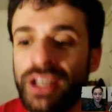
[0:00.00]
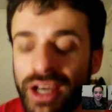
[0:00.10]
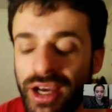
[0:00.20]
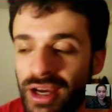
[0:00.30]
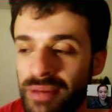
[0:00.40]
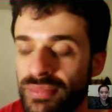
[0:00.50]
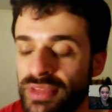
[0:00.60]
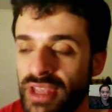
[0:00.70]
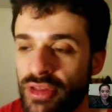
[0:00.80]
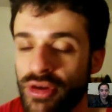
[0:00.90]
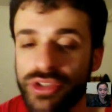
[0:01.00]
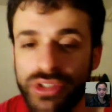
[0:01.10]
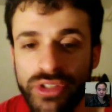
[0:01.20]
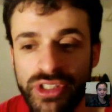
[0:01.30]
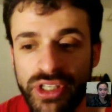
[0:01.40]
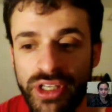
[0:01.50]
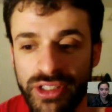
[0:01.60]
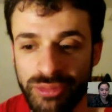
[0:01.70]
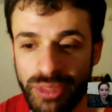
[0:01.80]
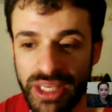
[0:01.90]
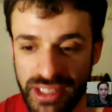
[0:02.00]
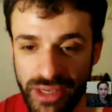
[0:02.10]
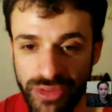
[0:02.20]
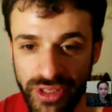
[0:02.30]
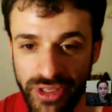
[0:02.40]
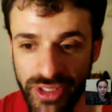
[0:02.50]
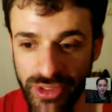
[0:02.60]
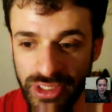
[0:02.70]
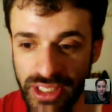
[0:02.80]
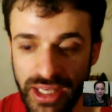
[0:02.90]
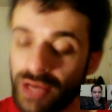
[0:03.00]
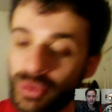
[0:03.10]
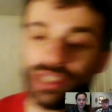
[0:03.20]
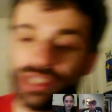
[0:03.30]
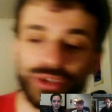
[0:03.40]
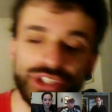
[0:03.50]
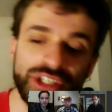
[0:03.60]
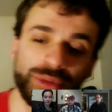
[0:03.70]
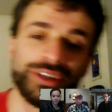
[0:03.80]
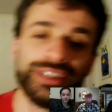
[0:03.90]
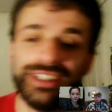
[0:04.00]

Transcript: Um, there are also these conductive paints out there that you can get. I wish they were cheaper.